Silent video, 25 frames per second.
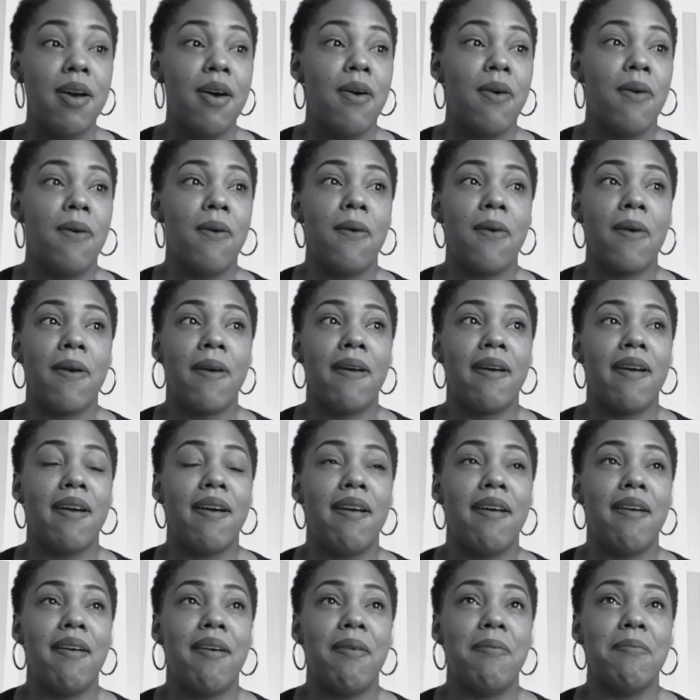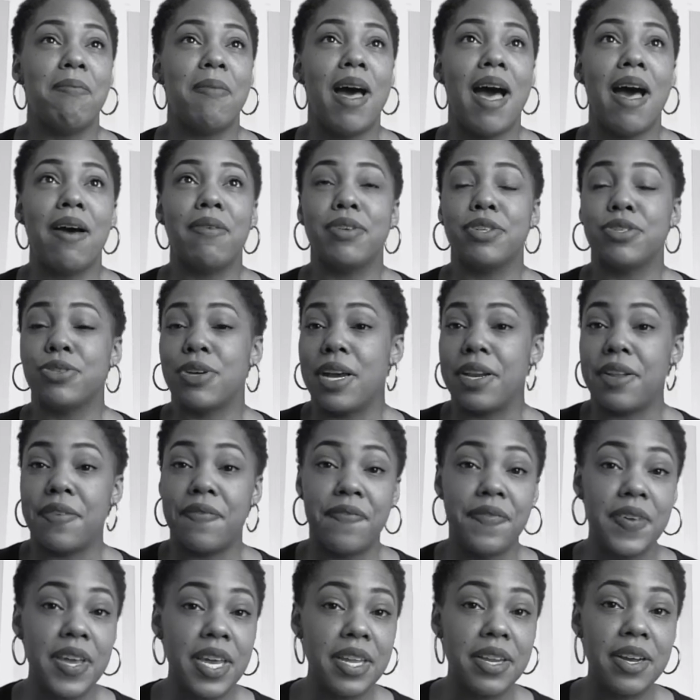or I would try to
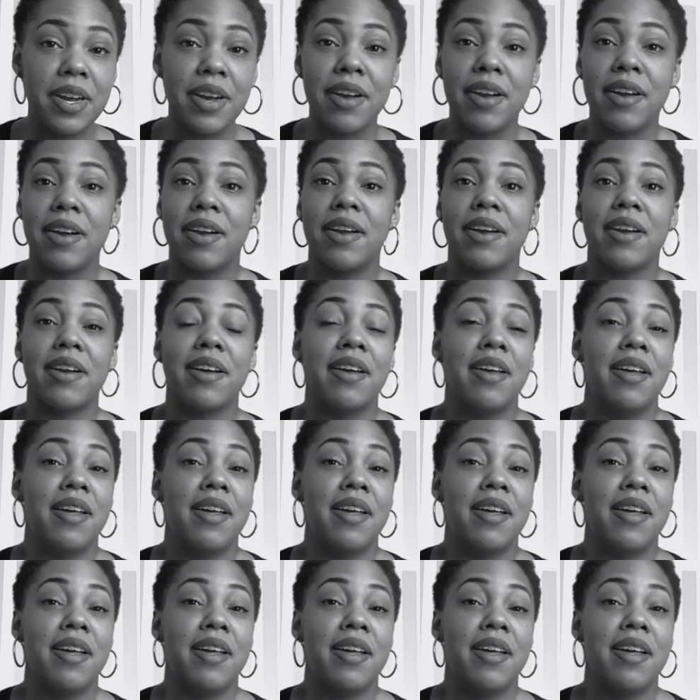feed her,